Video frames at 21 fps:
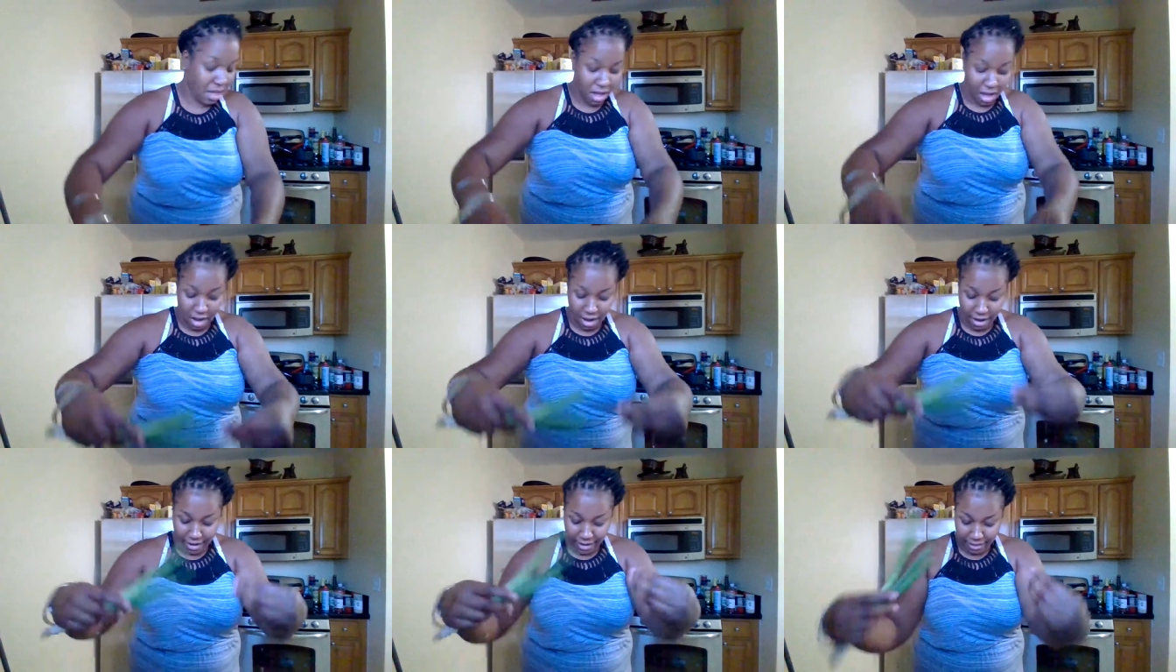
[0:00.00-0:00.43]

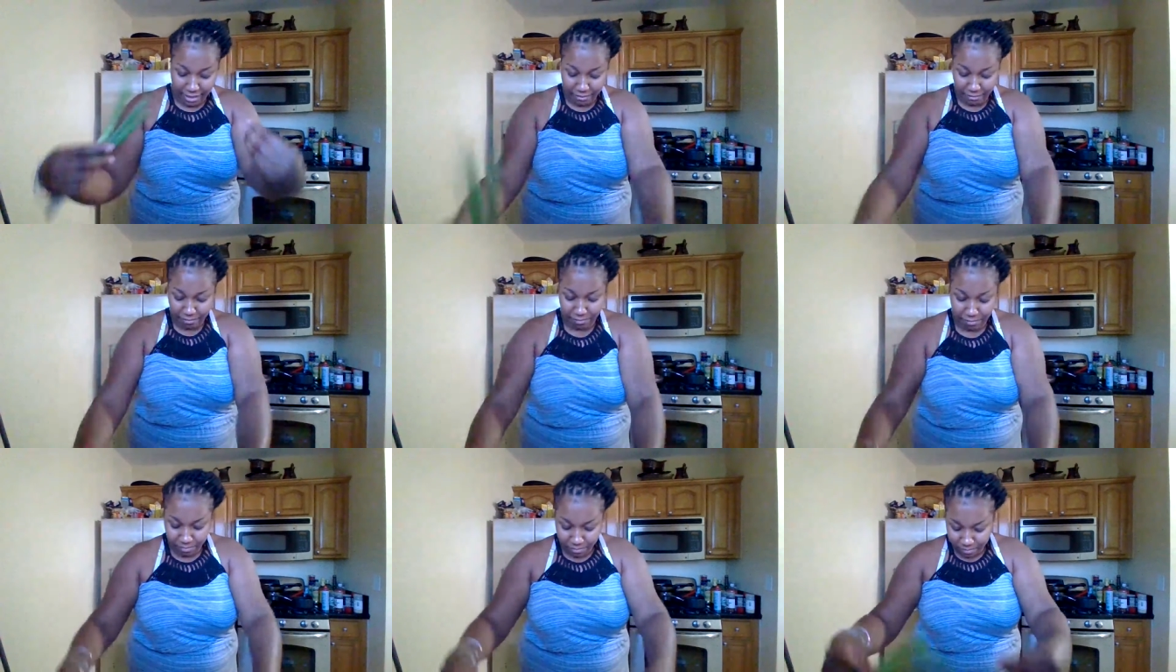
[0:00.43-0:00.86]
Alright?
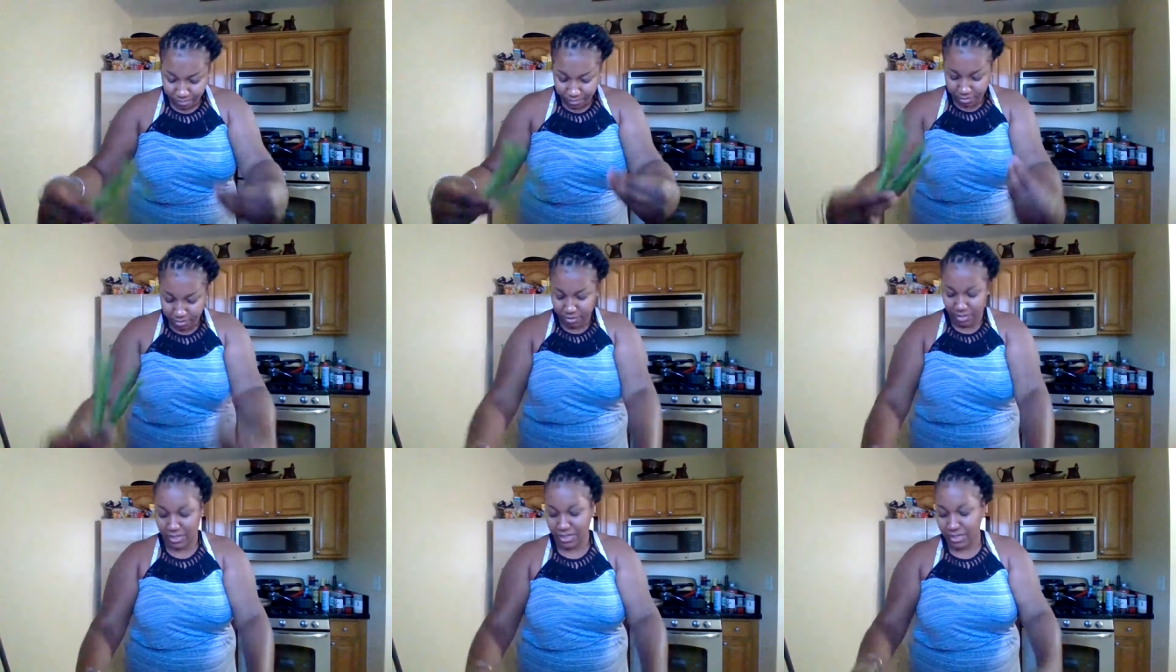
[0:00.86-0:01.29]

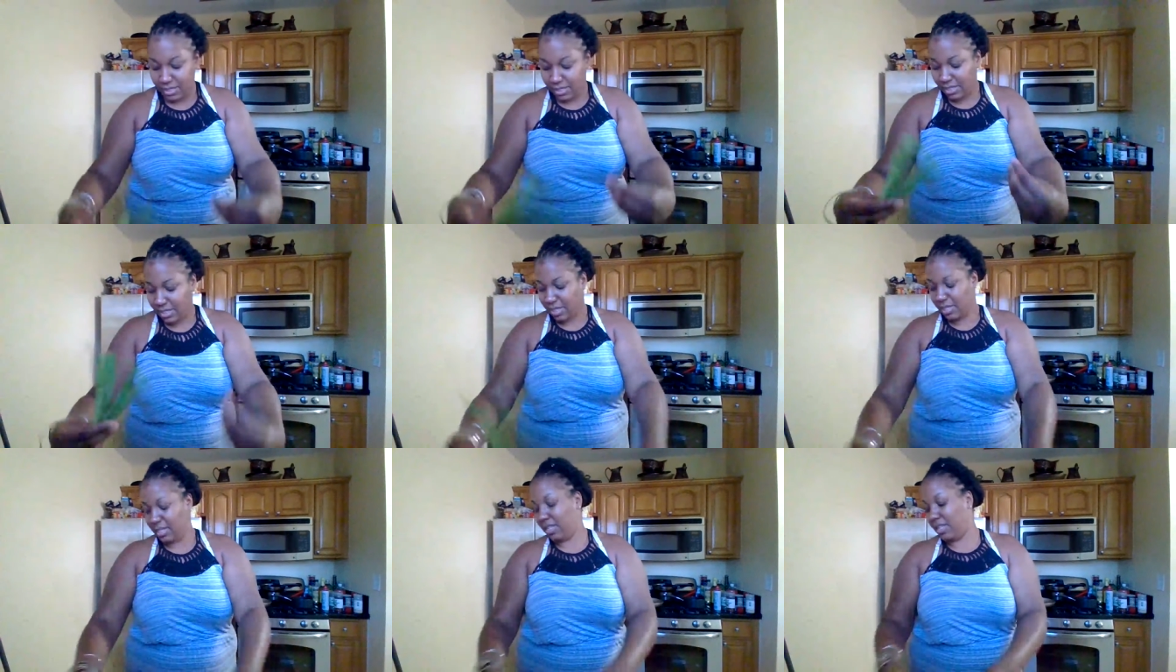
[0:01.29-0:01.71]
So I
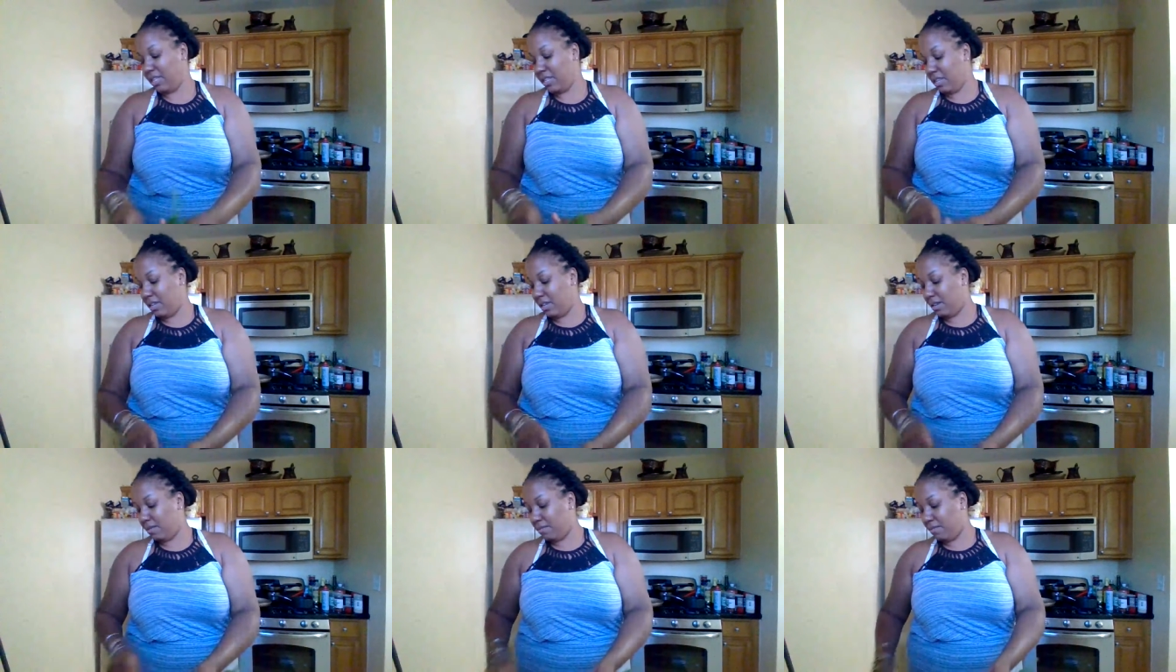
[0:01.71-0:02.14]
just cleaned
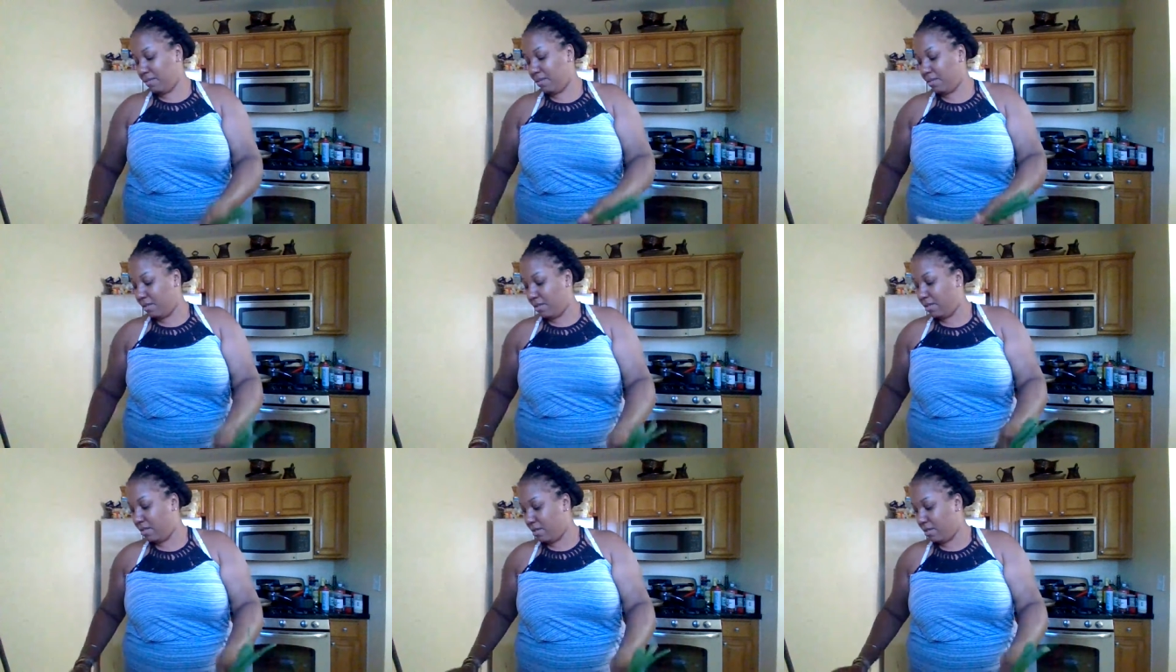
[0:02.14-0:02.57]
up,
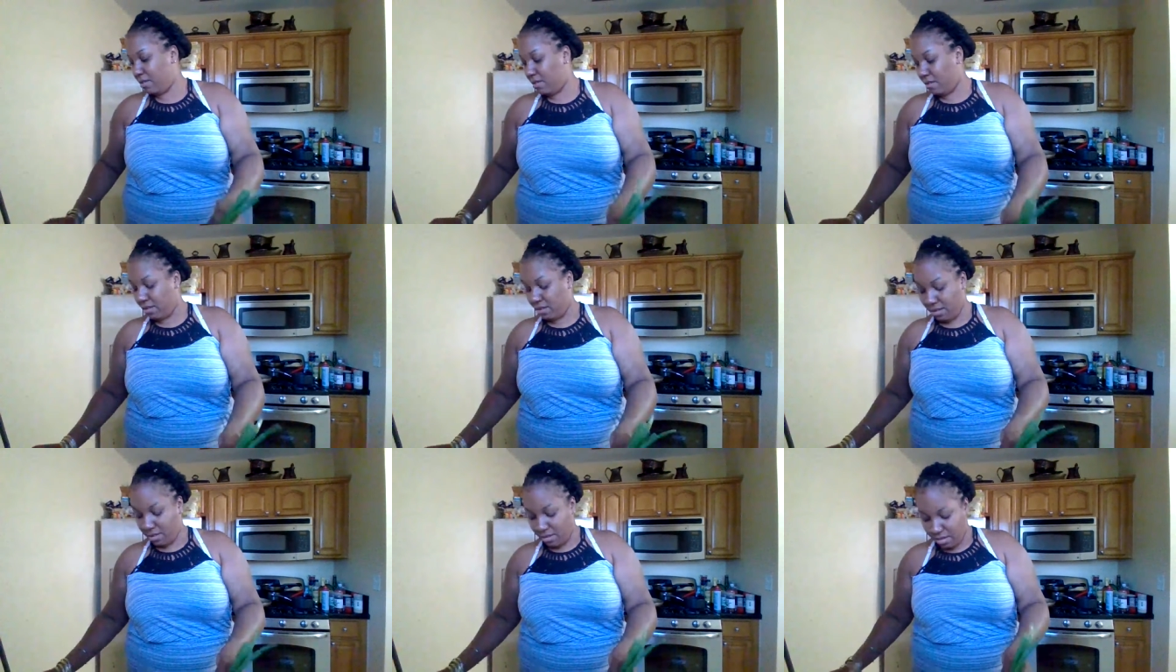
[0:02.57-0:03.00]

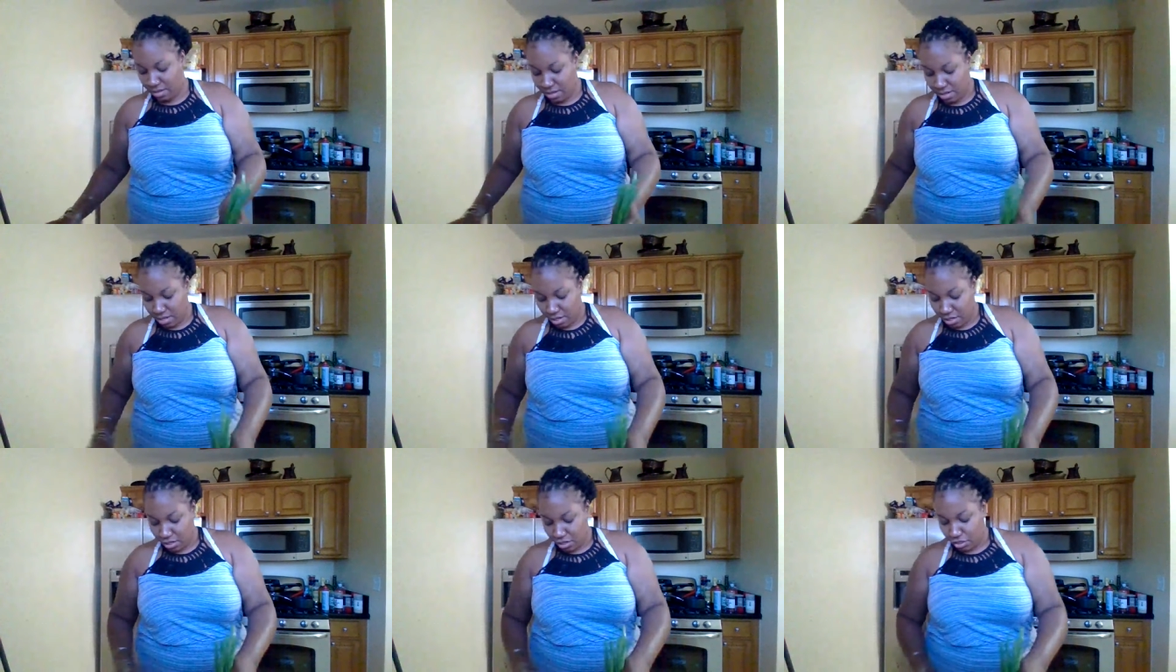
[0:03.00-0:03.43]

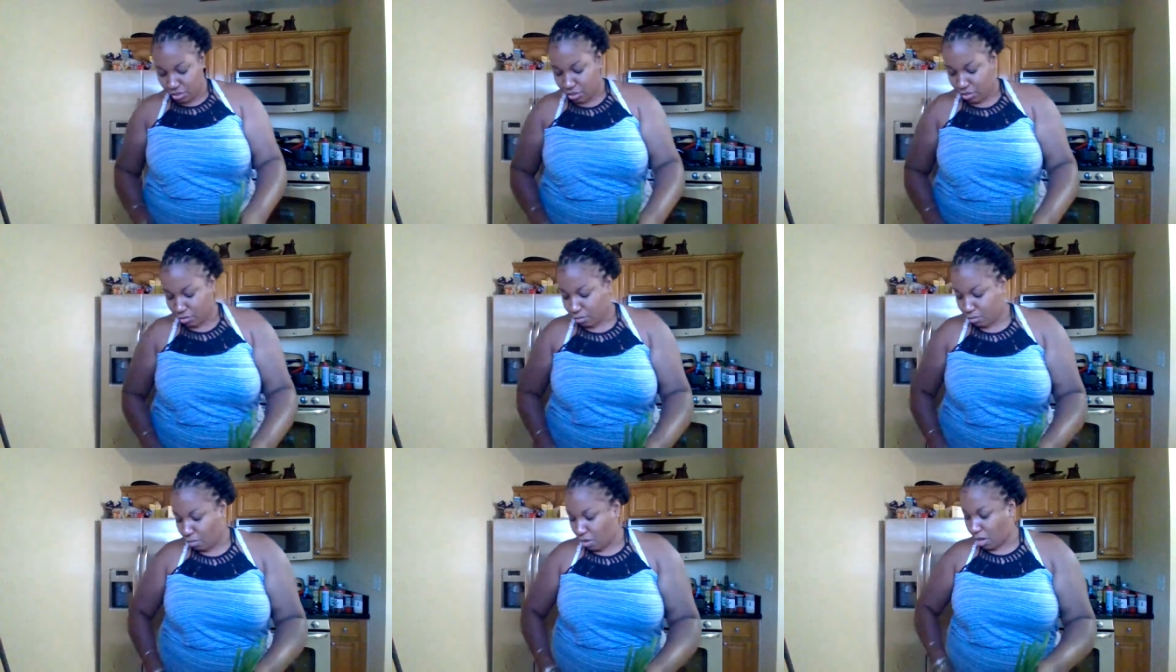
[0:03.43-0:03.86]

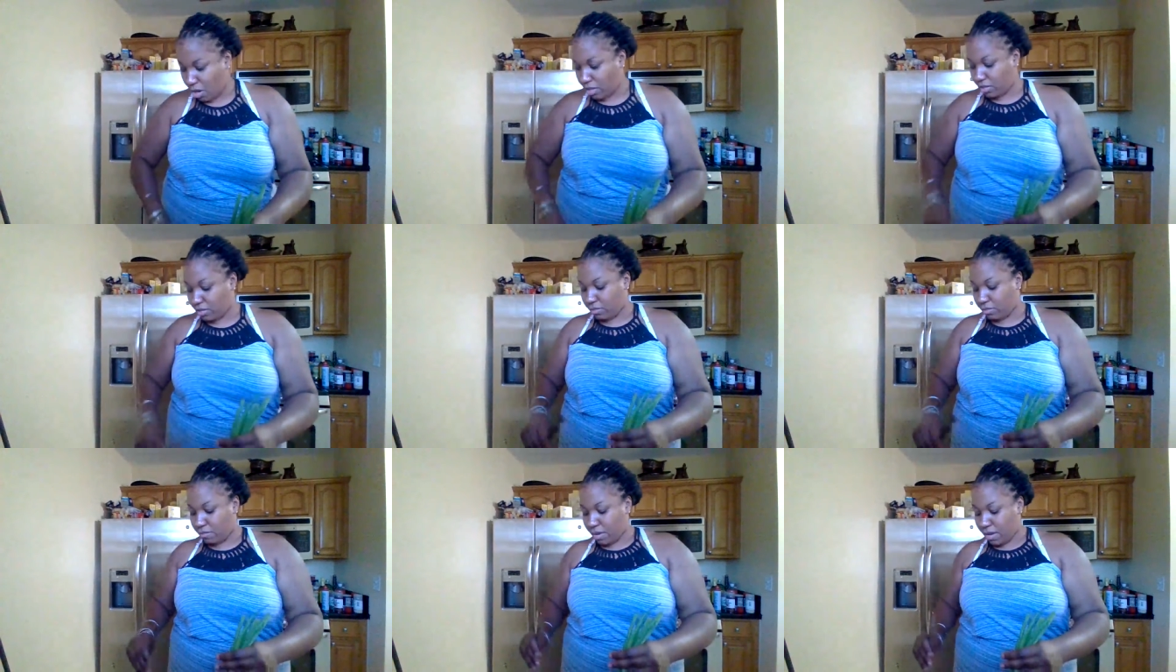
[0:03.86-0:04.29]
just
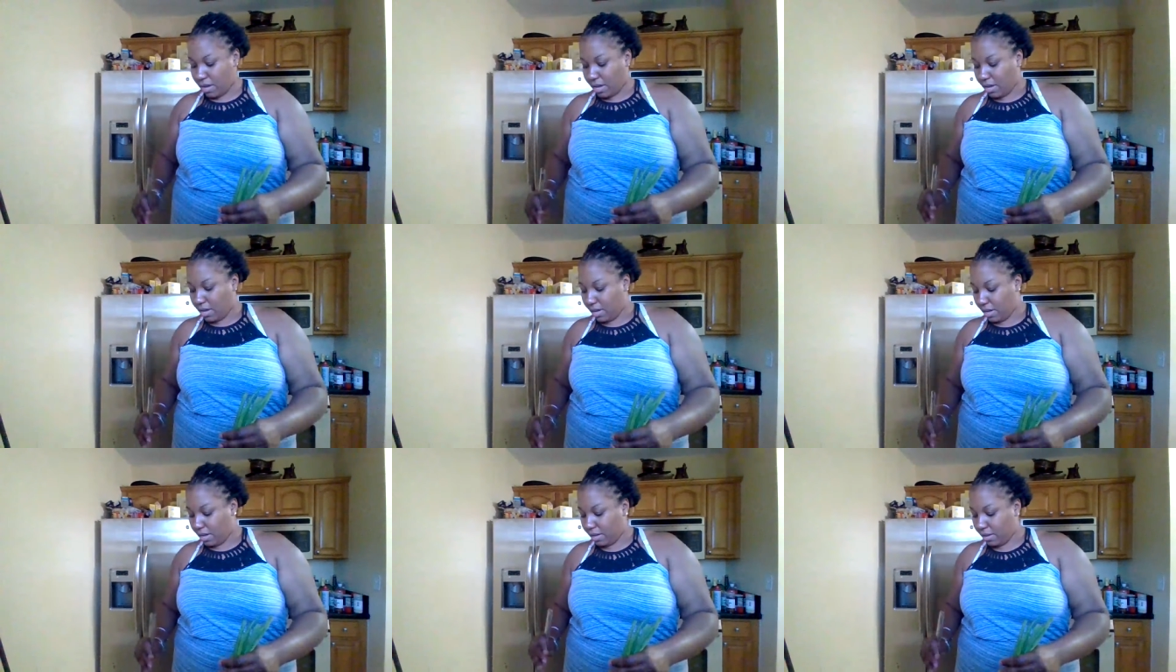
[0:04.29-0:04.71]
washed
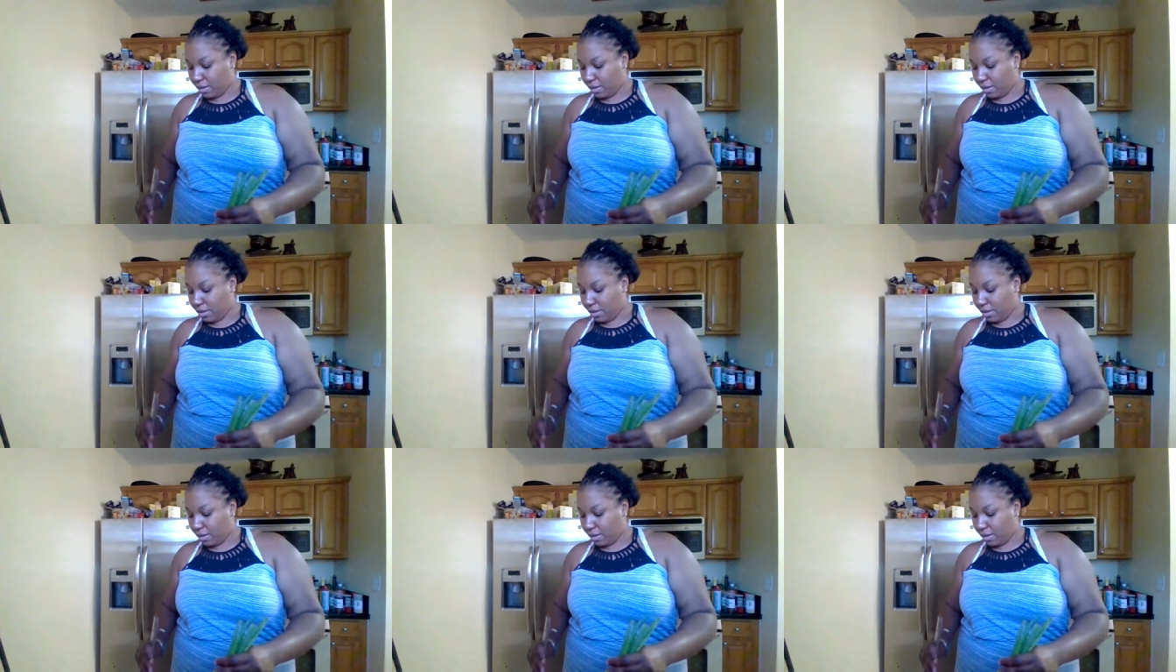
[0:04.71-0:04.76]
my